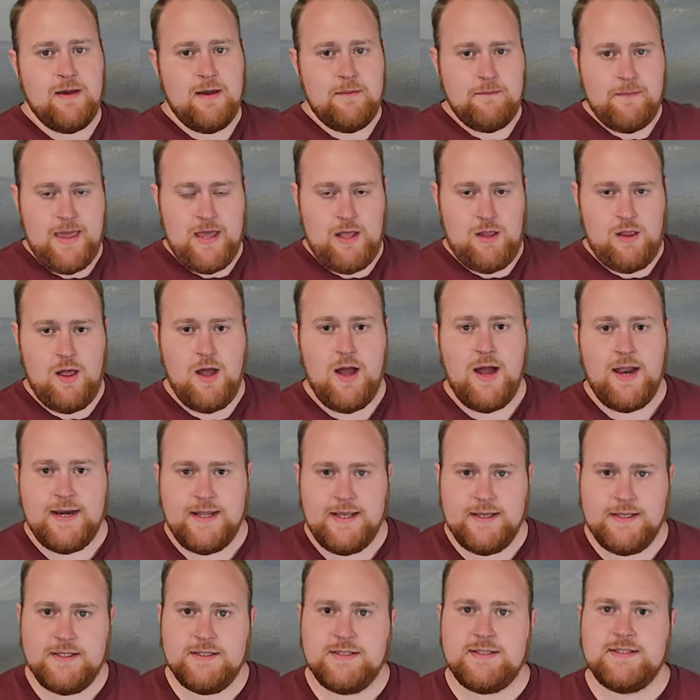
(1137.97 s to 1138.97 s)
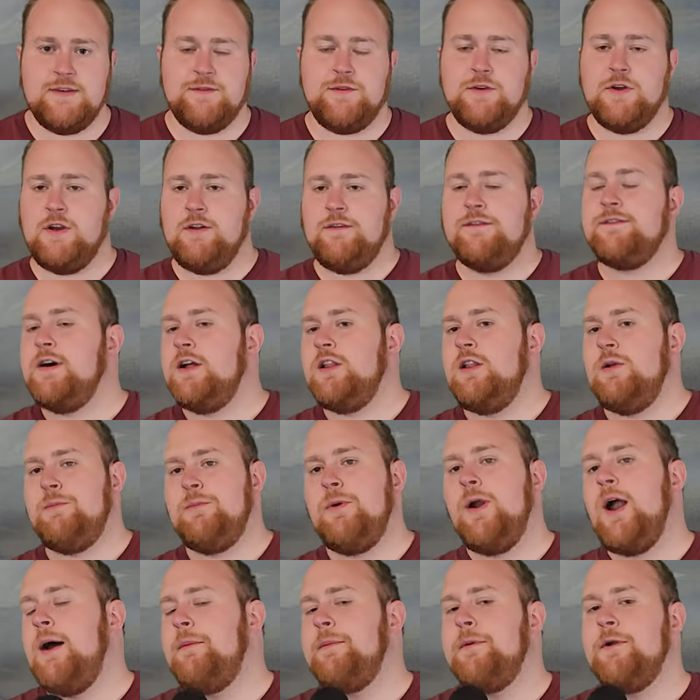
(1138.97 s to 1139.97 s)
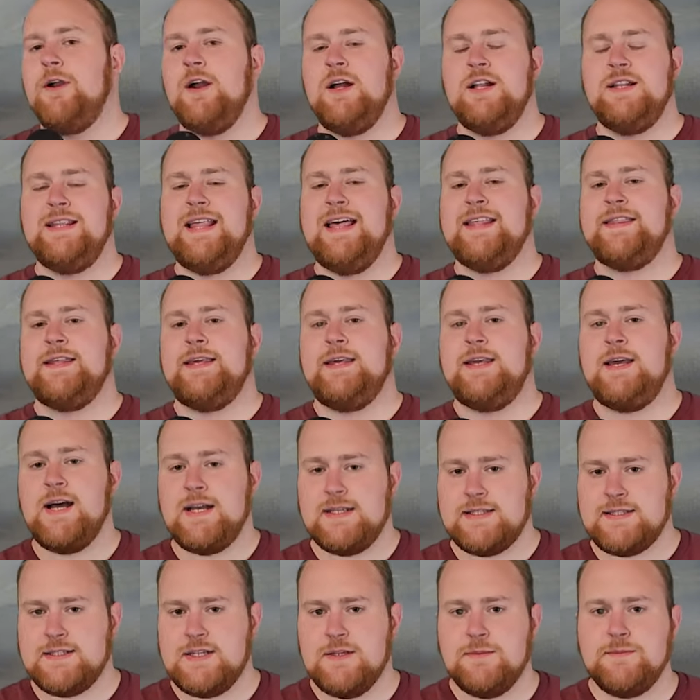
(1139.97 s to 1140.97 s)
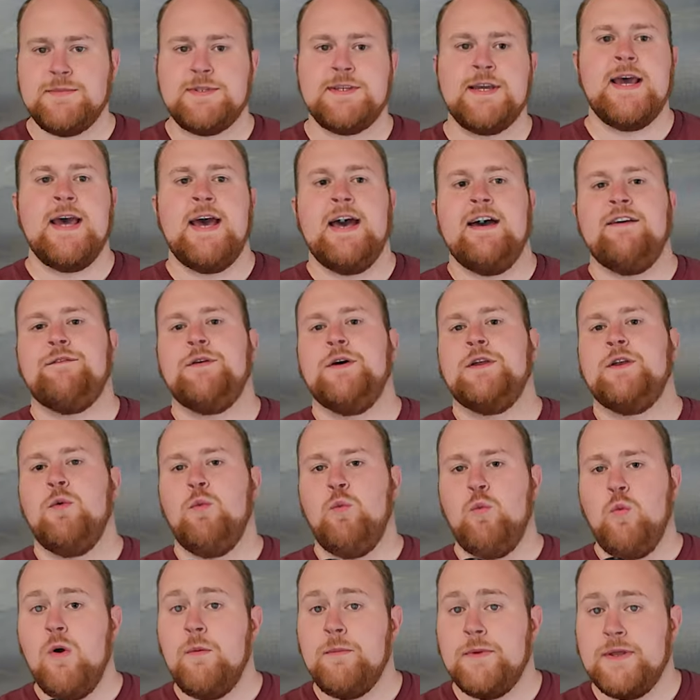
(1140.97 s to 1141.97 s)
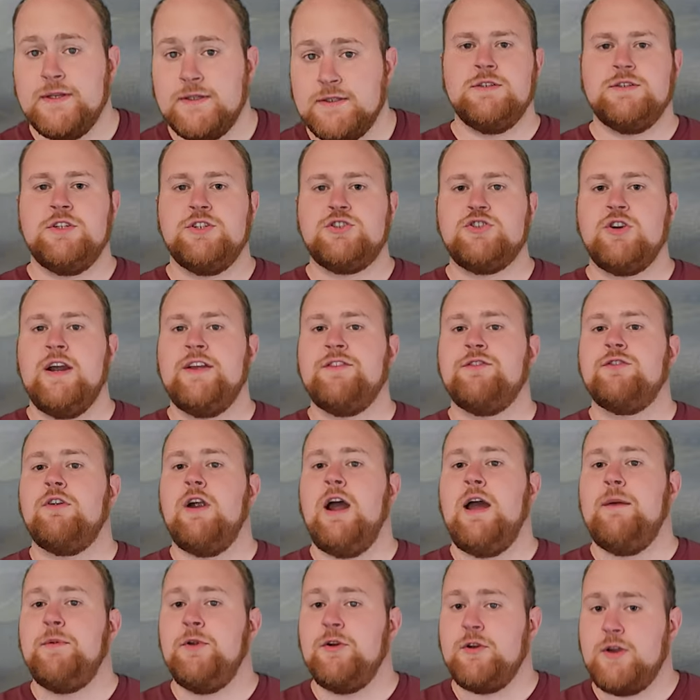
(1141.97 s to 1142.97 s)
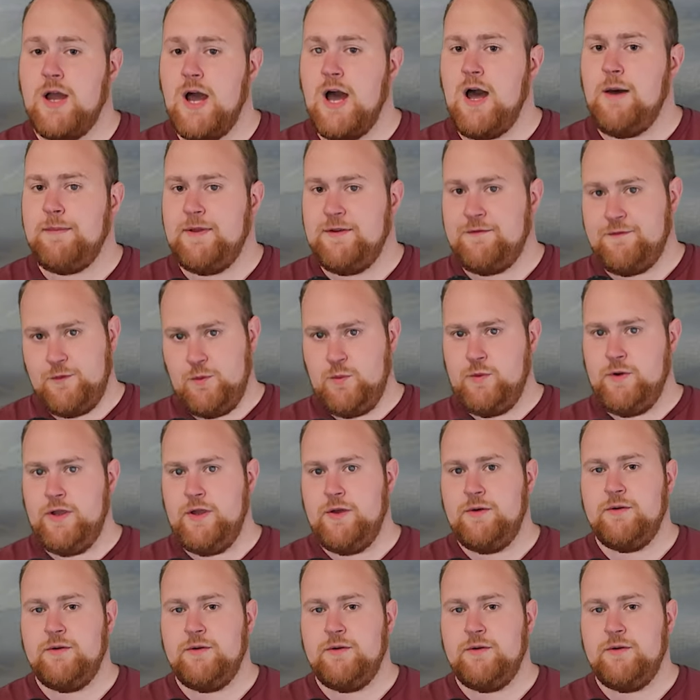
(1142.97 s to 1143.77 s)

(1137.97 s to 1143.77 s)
male audience, if you're going to follow proper Alethi customs, have found a woman to transcribe your comment for you.